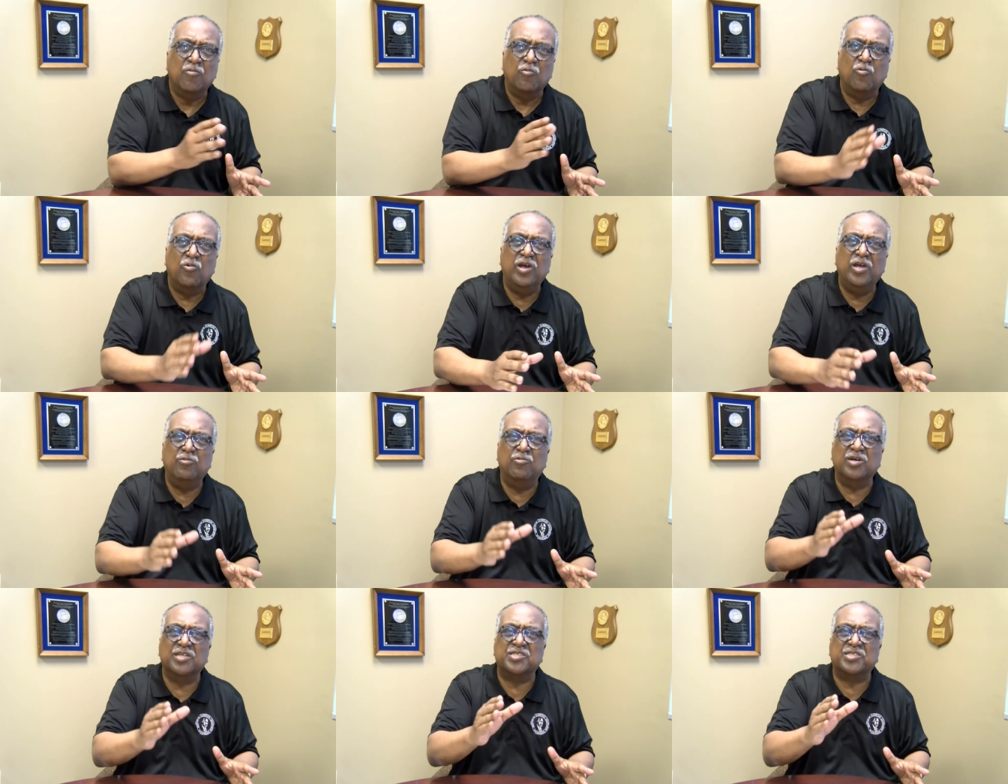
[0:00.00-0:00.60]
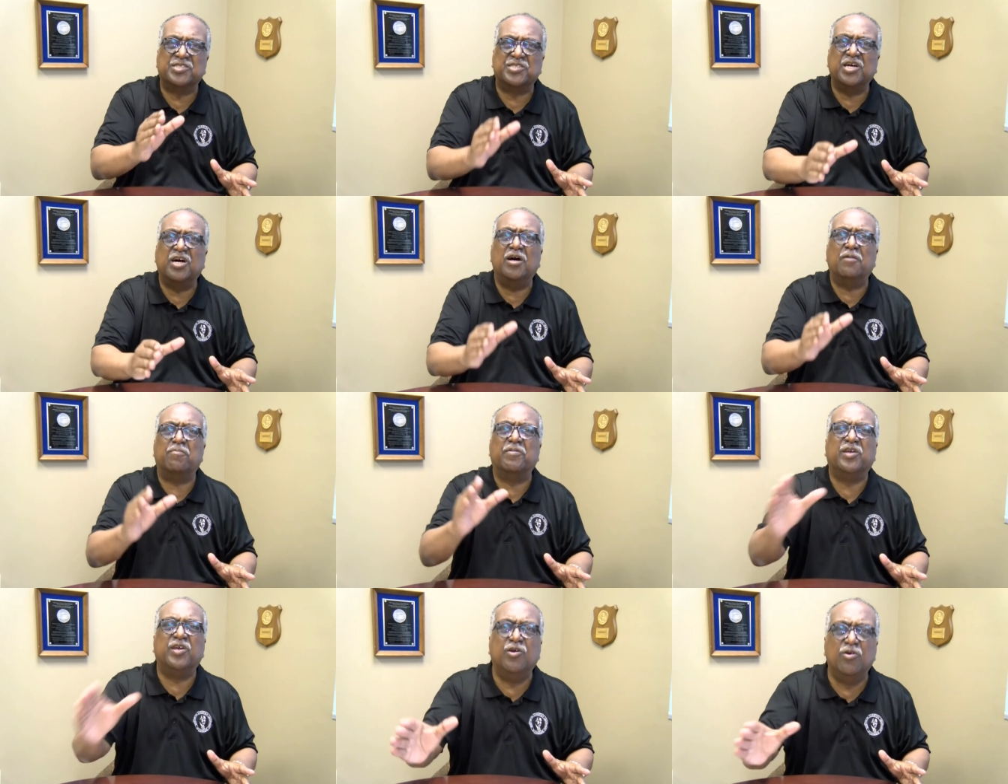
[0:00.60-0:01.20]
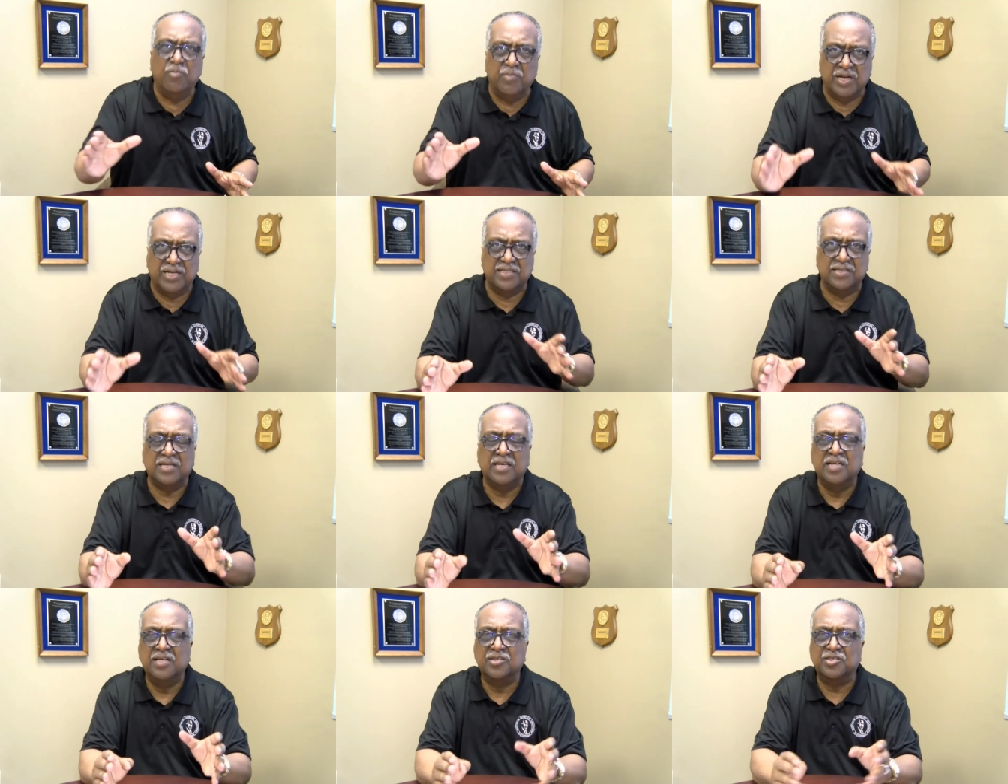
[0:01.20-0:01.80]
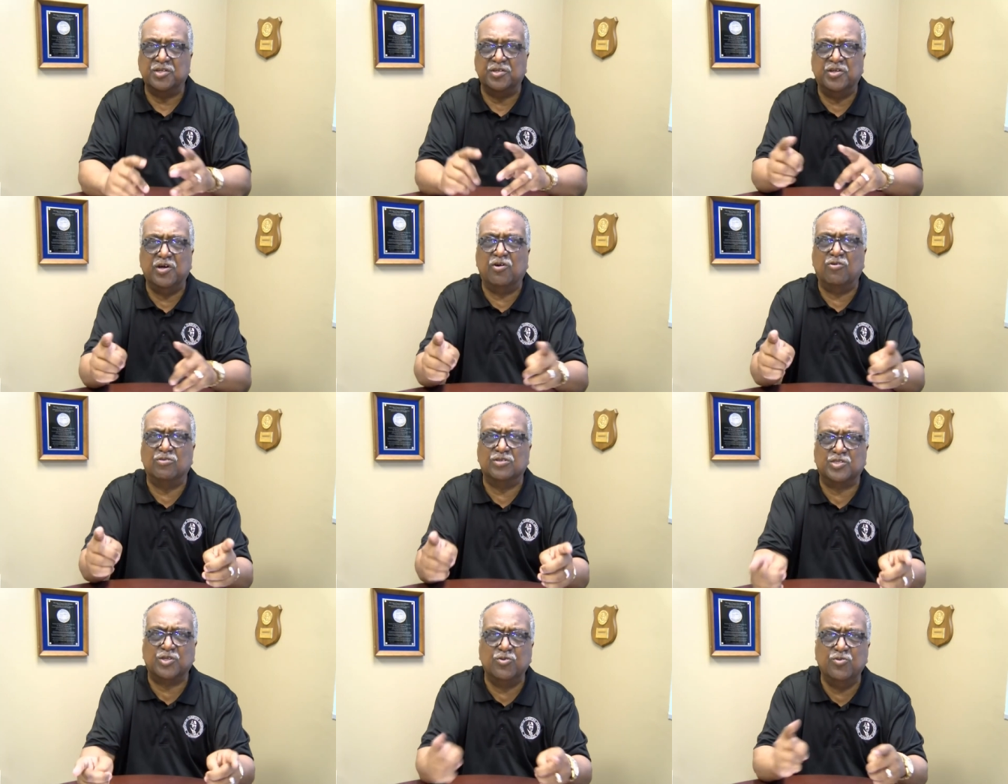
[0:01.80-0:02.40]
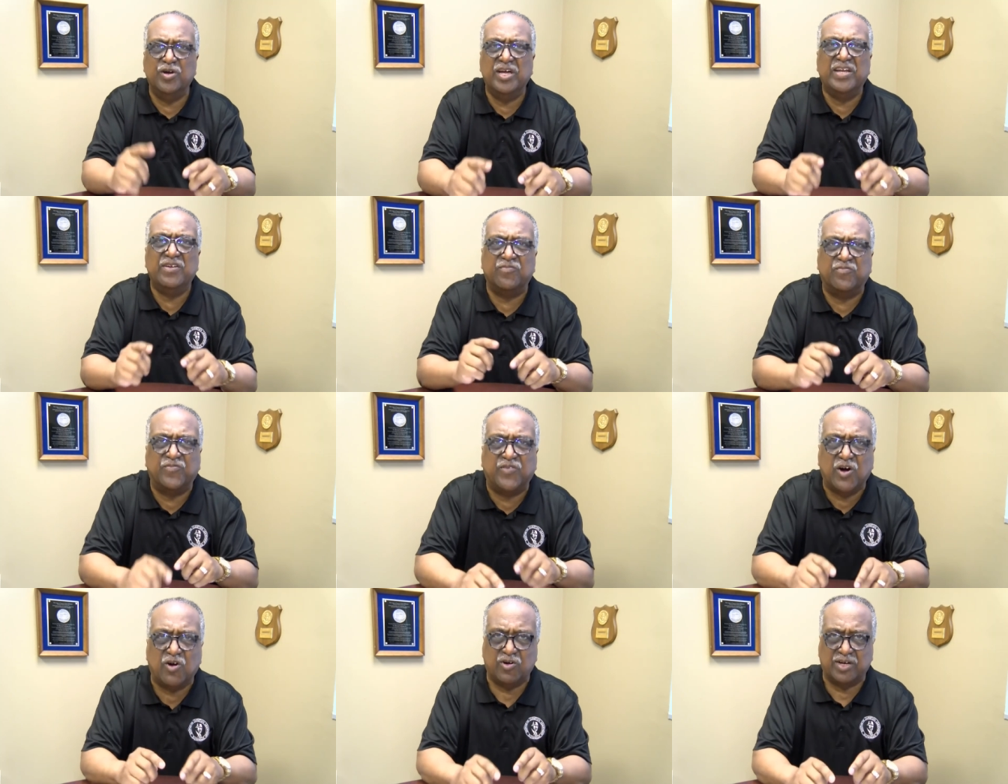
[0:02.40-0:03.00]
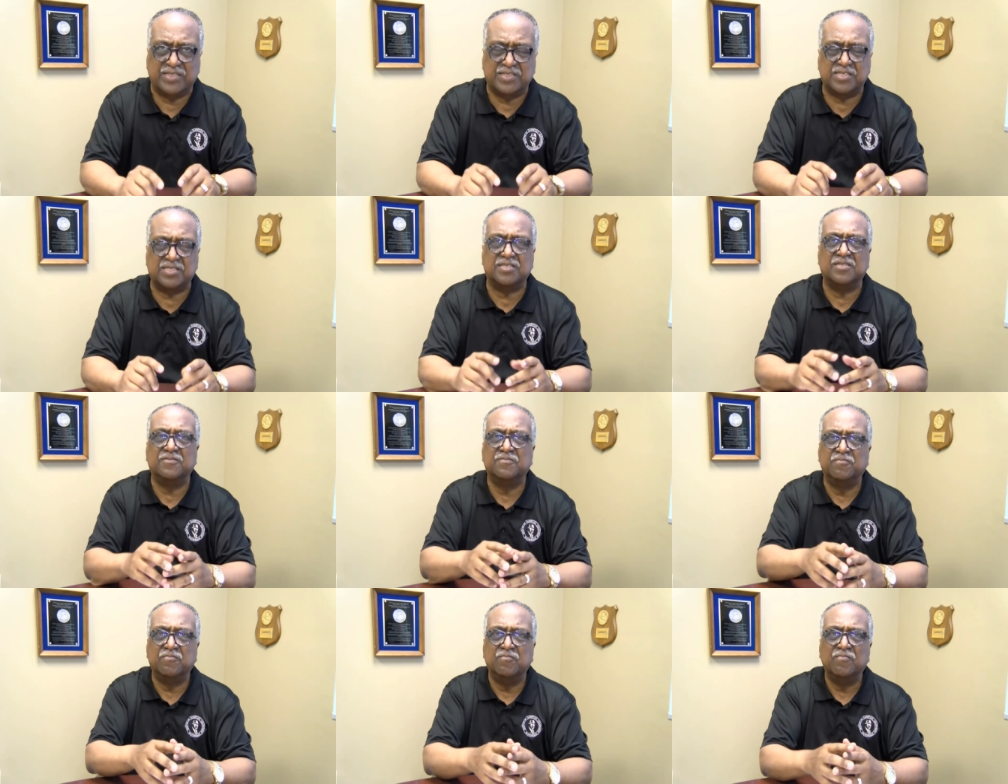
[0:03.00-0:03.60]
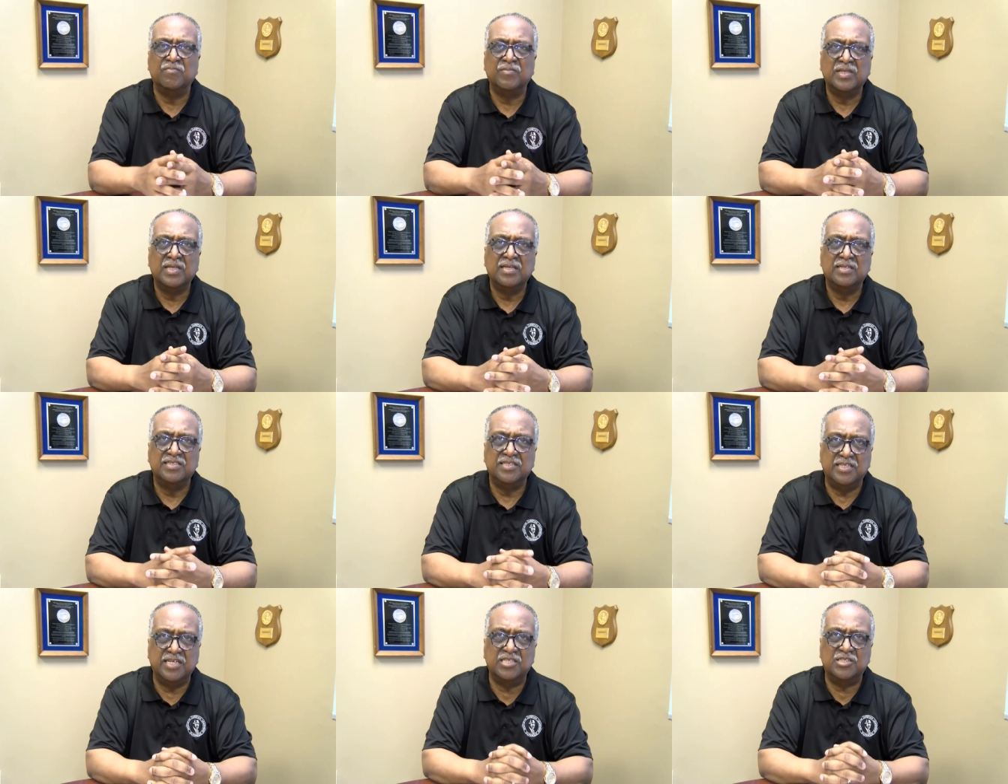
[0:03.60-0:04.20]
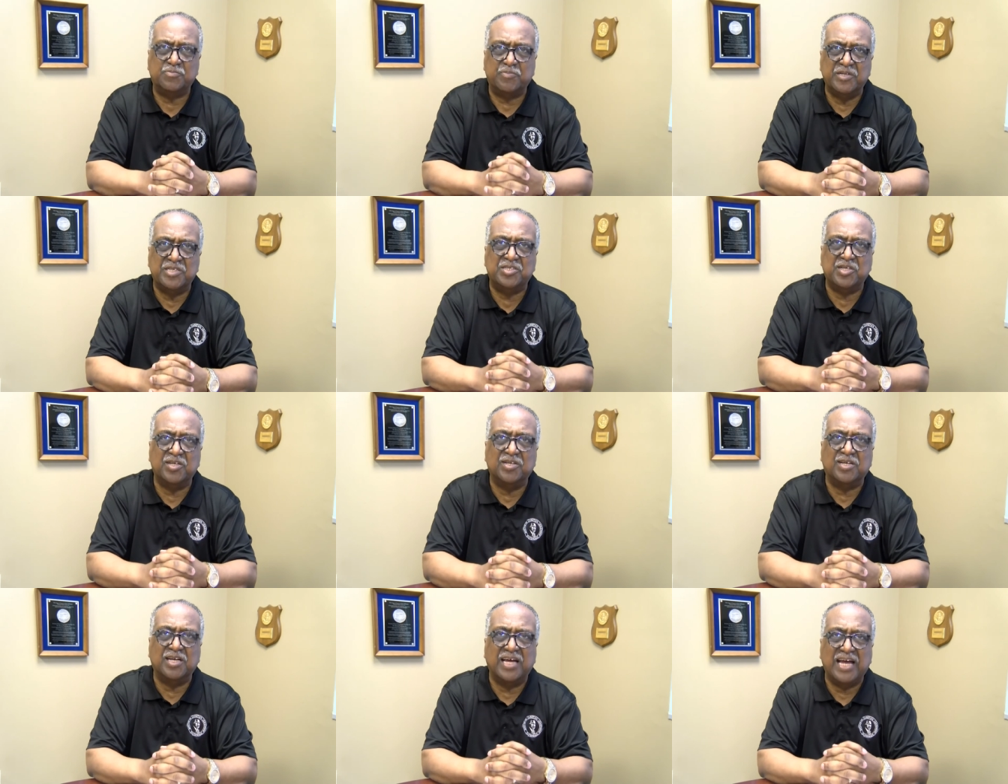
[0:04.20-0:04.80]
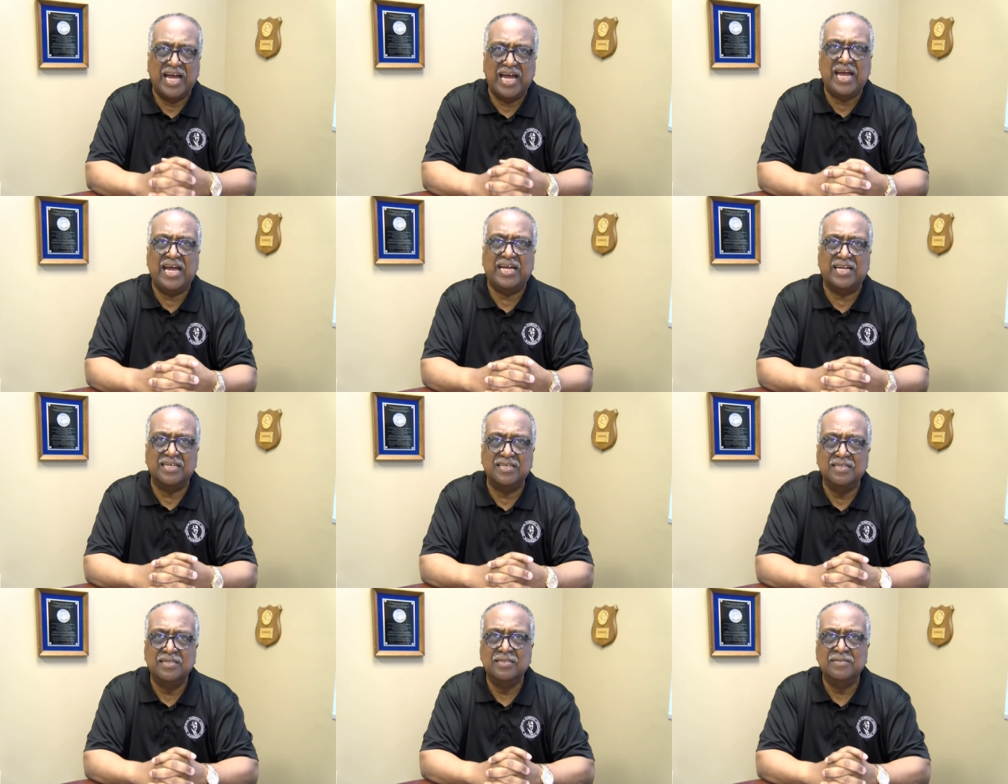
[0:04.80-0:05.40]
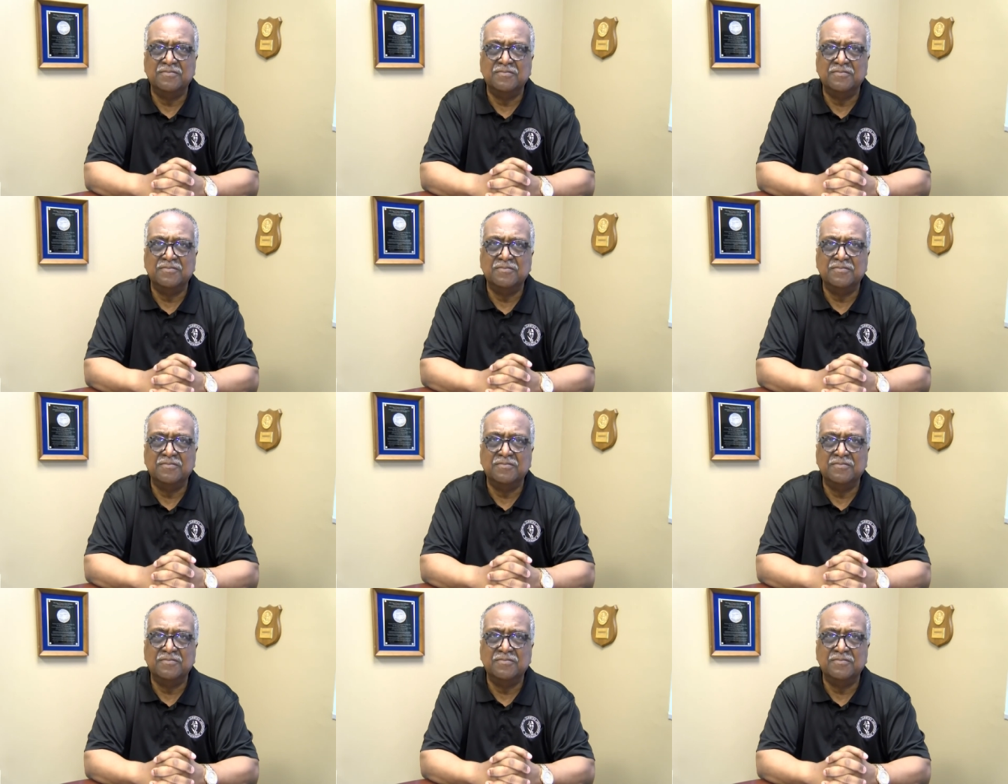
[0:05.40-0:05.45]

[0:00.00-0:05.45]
We were subhuman to those who enforced this particular act